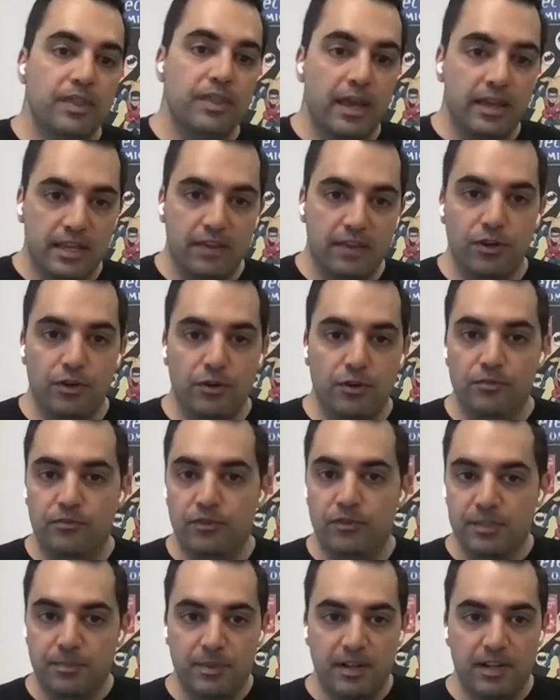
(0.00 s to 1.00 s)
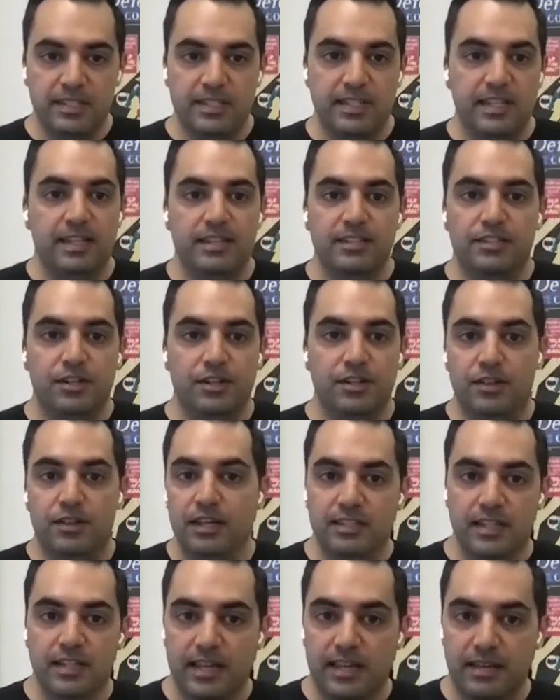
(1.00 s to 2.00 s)
We then give you visibility into
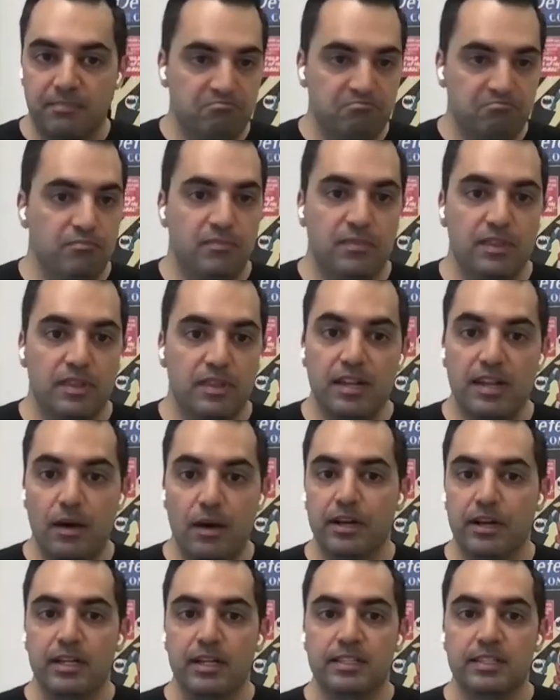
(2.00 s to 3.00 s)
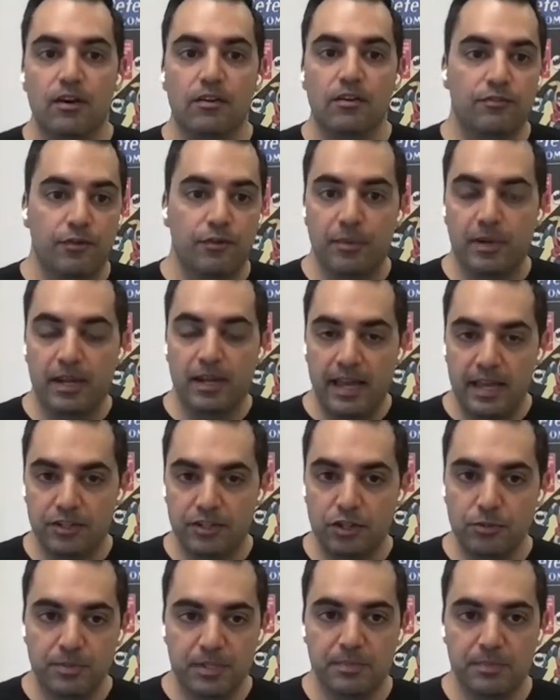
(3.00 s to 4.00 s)
things like the network itself from a
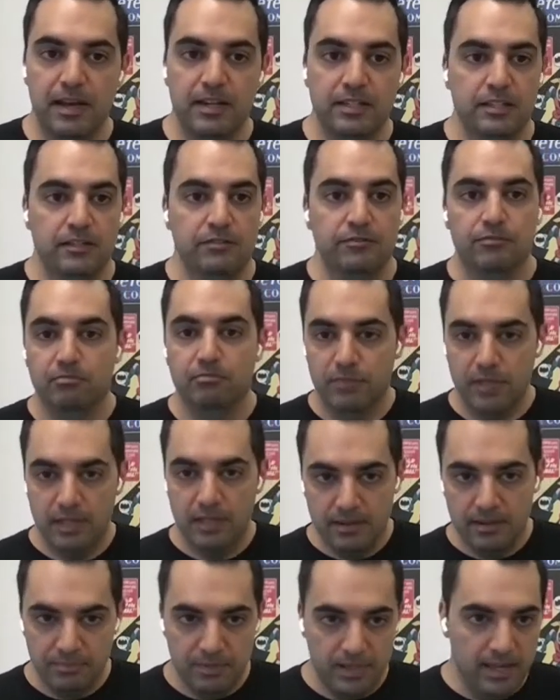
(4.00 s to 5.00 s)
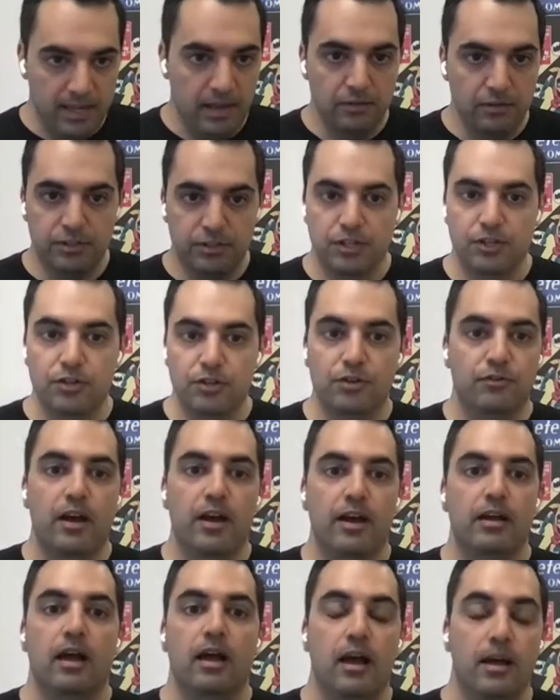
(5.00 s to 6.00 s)
layer 2 perspective, the L2
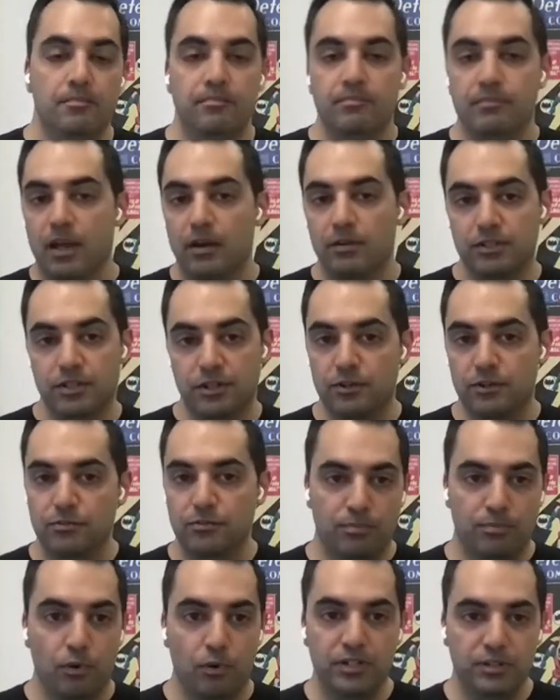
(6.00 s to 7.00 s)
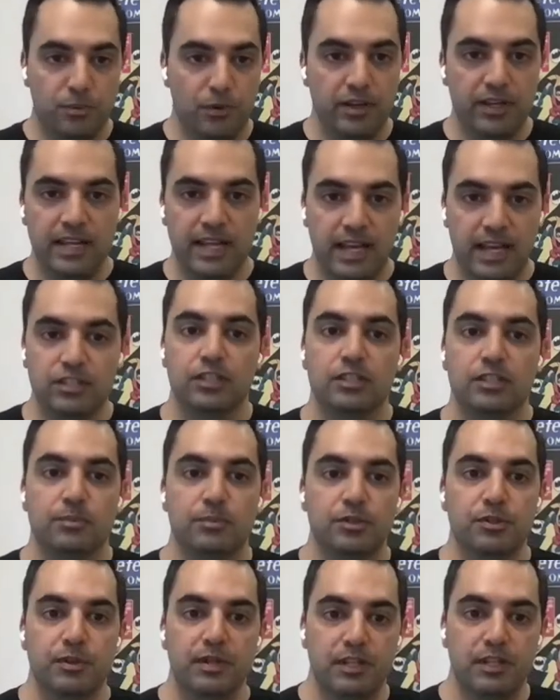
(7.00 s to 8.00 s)
via L2 point-to-point
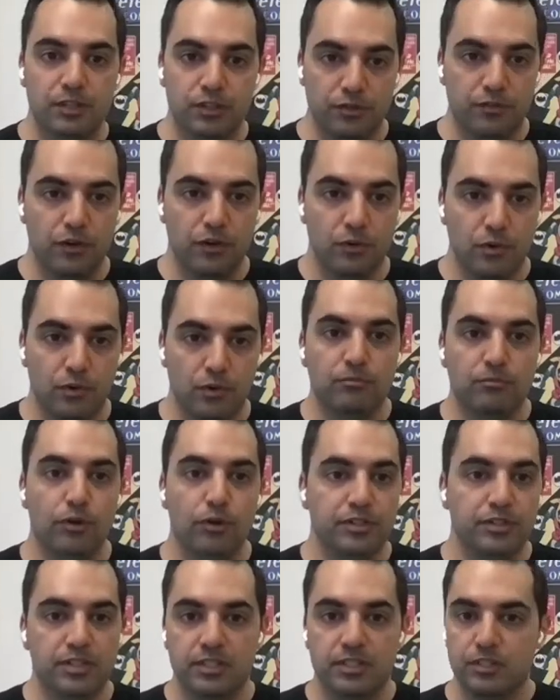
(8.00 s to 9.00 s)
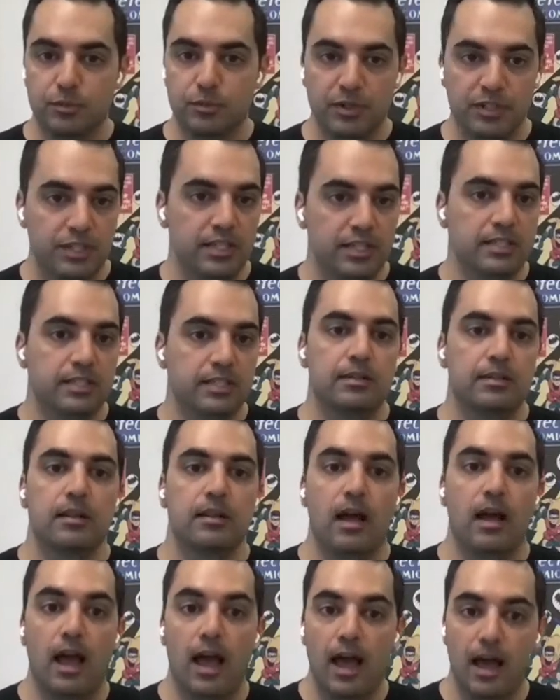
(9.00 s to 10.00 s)
connections between each of your routers and switches,
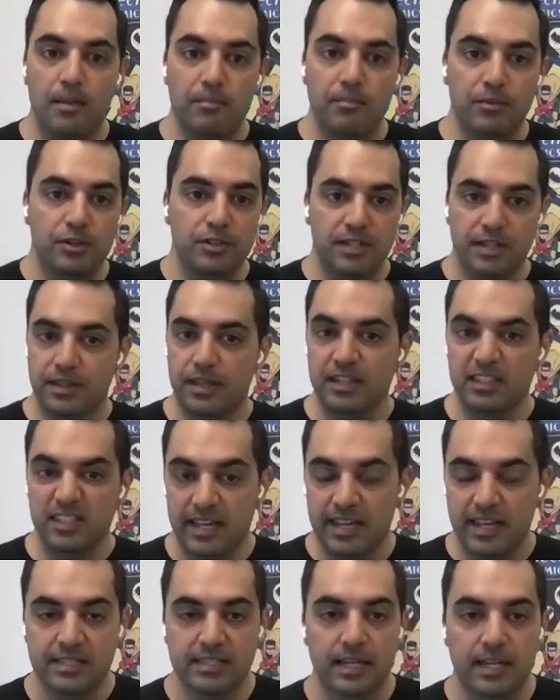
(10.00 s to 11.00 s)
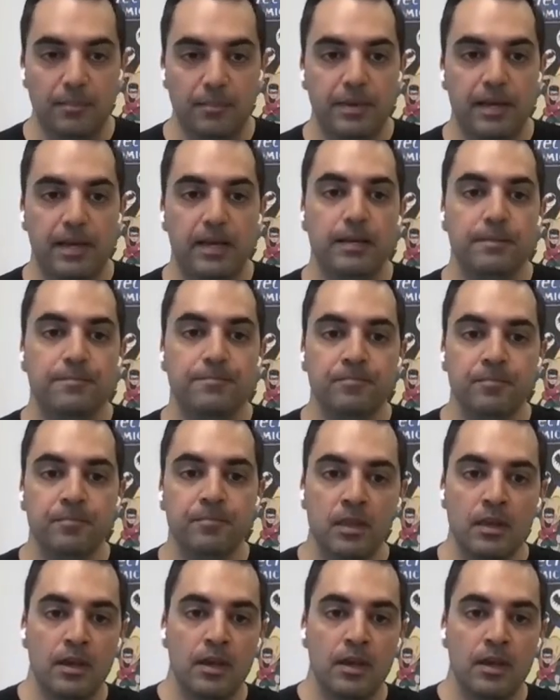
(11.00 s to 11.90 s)
using things like SNMP.